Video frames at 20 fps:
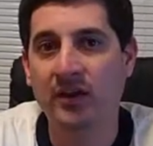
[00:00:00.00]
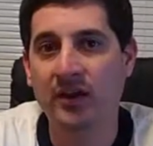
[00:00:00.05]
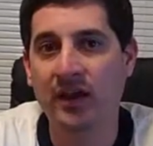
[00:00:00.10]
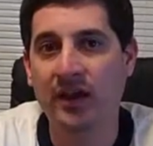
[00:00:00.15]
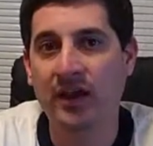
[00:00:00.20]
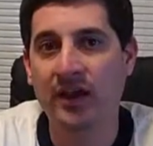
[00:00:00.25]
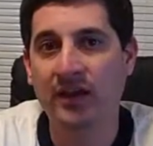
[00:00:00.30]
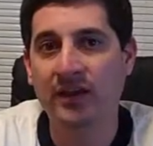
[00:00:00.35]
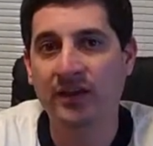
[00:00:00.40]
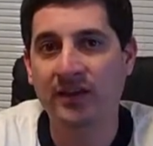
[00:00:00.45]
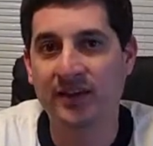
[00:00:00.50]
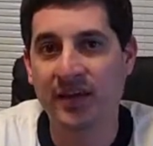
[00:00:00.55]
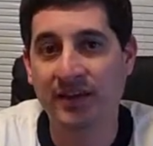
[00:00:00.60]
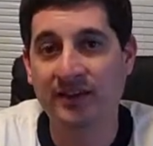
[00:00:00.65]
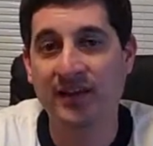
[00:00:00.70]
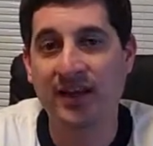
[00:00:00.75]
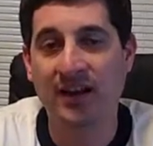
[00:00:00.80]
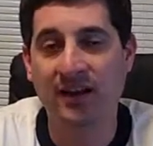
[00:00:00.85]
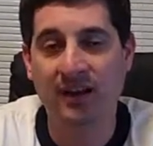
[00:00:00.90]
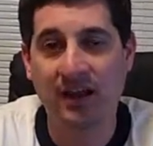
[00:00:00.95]
I
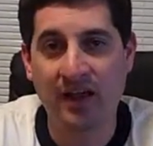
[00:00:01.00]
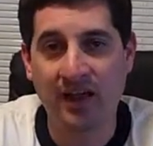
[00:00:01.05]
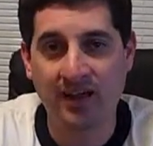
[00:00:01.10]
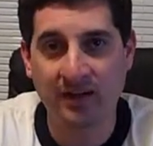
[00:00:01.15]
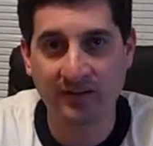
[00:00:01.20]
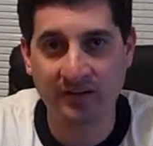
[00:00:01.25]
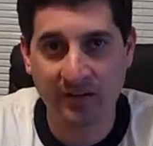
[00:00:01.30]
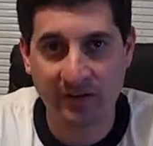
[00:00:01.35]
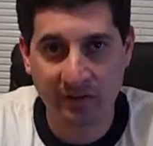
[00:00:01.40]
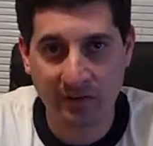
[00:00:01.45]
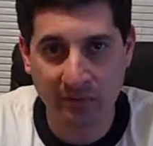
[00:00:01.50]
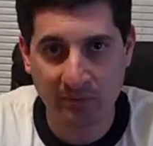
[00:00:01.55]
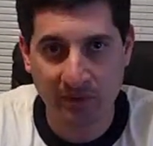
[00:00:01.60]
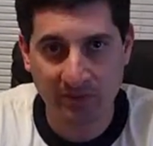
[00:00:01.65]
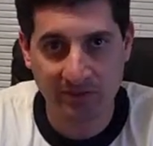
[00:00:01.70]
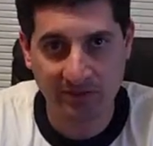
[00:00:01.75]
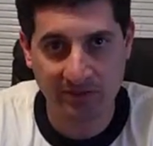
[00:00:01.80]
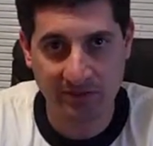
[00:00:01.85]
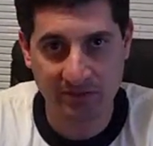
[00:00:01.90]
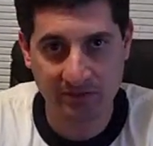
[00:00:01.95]
get that a lot as I go
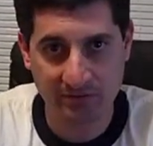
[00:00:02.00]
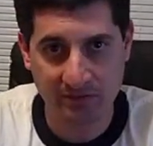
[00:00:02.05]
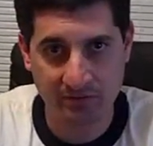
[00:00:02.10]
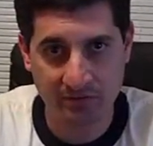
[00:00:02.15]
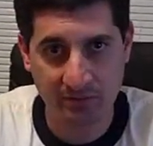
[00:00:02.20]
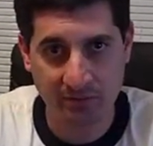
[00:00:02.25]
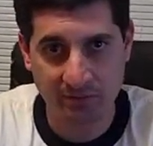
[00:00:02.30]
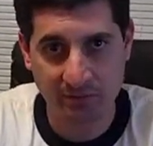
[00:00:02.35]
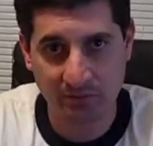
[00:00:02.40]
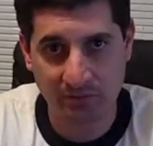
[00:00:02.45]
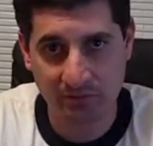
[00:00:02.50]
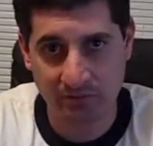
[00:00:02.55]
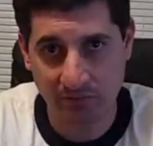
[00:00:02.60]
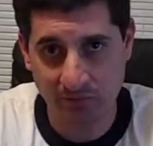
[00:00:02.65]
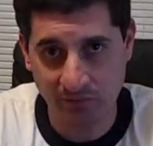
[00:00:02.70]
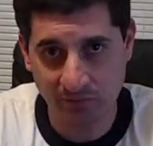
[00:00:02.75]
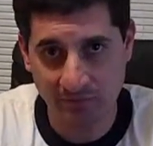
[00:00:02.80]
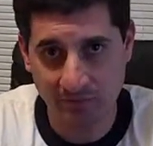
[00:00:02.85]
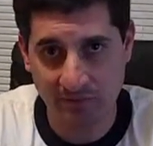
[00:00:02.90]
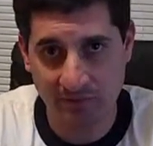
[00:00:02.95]
around the country and work with
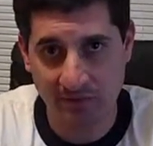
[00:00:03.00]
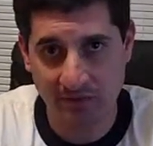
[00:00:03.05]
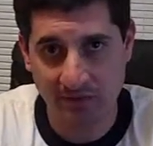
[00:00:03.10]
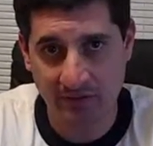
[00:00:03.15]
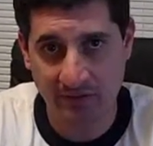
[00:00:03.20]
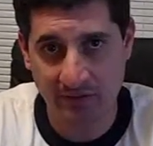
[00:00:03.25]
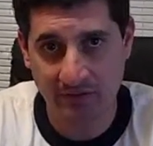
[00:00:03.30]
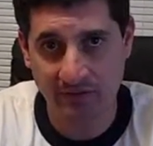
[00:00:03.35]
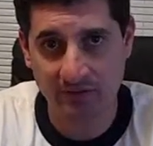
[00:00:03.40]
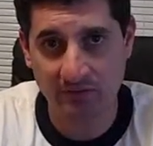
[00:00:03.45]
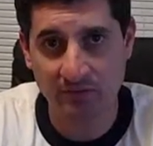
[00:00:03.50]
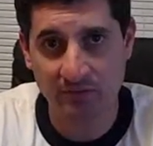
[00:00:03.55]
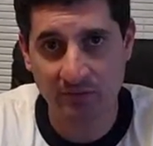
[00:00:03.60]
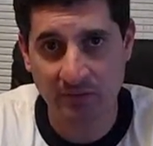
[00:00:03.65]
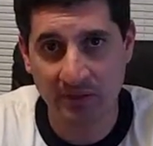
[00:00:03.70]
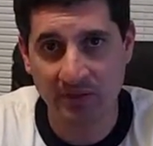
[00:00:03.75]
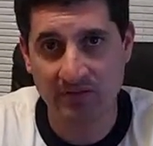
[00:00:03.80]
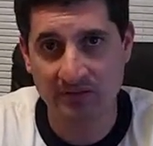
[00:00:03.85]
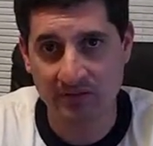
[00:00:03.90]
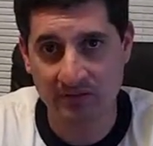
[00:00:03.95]
schools, but I do
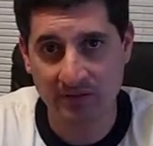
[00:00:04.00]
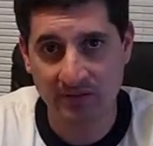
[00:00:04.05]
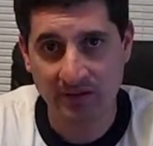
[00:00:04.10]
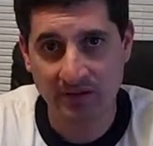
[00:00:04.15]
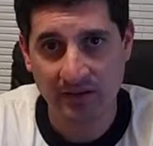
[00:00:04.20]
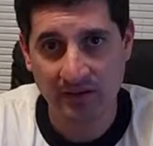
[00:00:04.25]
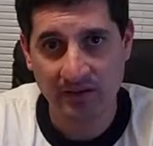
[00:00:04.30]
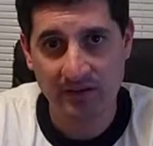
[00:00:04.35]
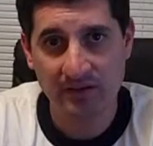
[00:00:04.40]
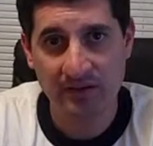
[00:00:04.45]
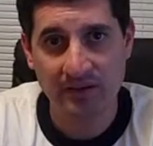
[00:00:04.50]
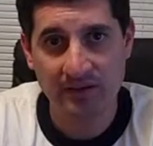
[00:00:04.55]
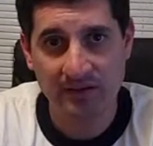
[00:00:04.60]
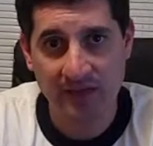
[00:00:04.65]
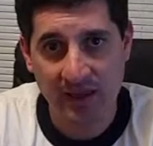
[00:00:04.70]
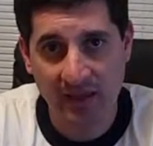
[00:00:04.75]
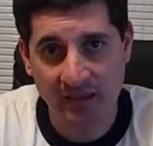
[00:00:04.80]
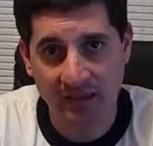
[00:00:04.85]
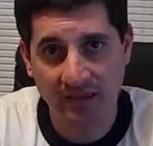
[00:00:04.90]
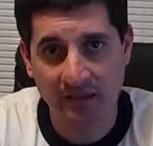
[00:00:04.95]
miss the
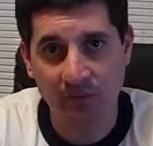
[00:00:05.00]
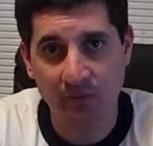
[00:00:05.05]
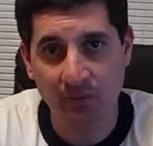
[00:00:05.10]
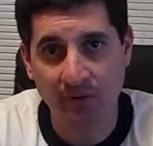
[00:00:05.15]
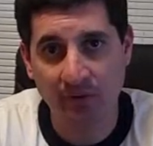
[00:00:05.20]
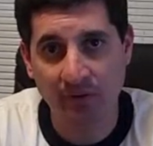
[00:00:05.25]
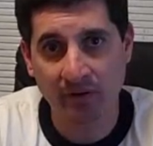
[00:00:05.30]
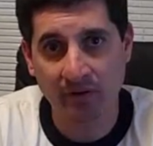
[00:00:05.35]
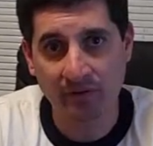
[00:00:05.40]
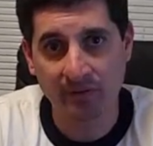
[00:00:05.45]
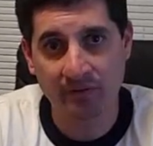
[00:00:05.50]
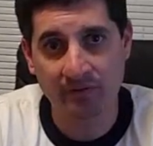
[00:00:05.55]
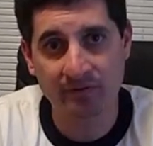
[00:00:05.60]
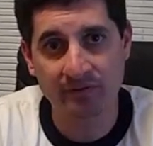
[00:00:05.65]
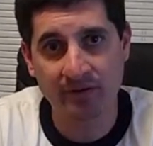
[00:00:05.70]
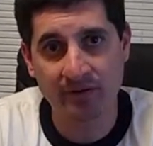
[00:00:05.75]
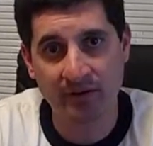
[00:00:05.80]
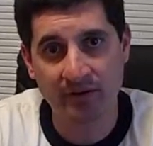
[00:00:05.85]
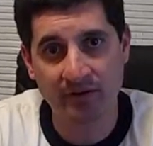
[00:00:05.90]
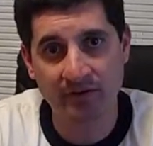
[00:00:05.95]
daily work
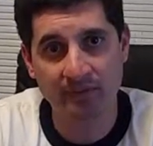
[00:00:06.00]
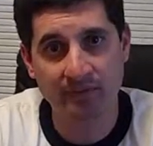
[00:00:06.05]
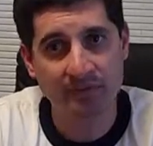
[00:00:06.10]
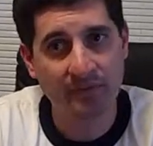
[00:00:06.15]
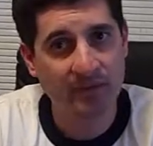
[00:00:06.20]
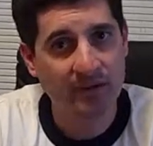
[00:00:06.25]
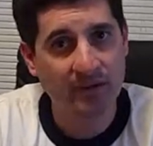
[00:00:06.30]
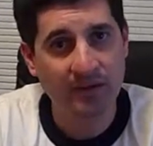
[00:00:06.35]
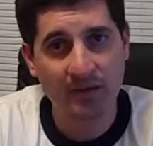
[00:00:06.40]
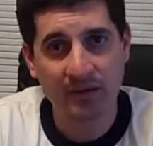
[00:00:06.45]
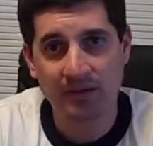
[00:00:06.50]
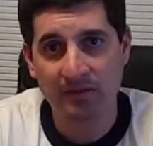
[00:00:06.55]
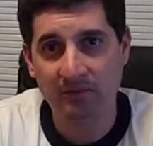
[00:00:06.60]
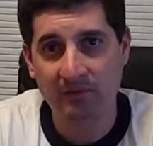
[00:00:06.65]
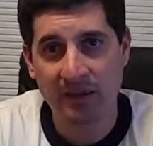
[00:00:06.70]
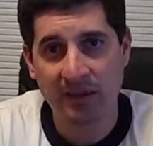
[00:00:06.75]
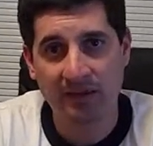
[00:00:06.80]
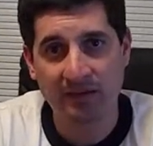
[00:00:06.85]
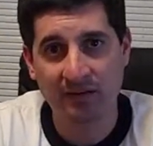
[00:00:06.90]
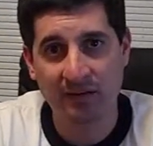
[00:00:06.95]
of
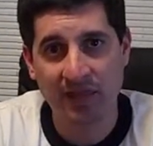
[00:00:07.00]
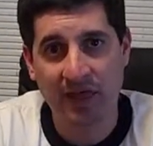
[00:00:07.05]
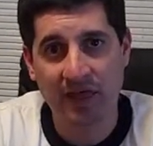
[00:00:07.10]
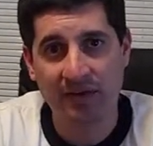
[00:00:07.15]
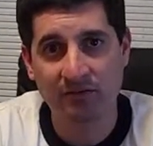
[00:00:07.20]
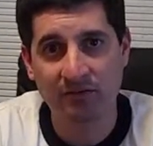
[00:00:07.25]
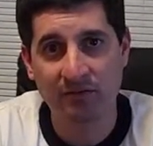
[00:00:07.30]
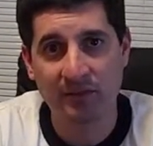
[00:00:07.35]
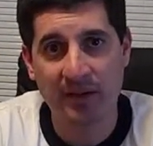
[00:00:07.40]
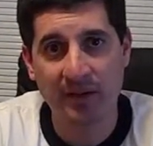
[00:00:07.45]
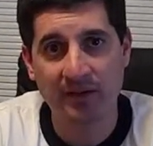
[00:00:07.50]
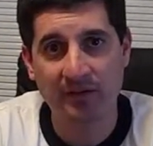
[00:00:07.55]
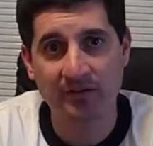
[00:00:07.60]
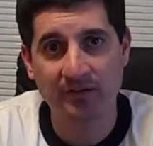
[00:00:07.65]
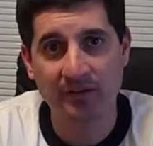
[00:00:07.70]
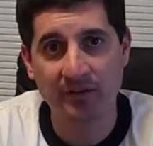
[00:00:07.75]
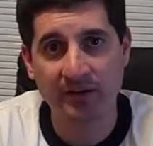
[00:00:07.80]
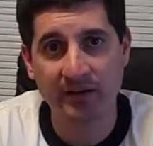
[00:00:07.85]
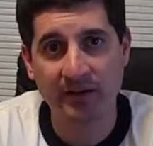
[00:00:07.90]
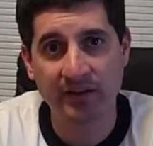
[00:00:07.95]
making lives better
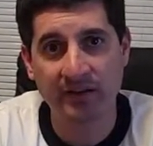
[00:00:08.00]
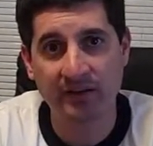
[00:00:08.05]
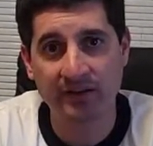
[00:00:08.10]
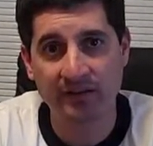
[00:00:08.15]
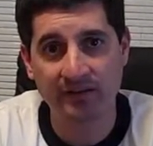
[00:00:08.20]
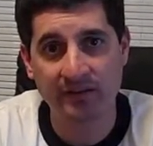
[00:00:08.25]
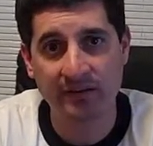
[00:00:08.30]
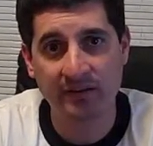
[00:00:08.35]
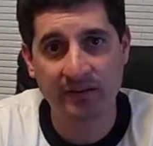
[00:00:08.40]
for kids.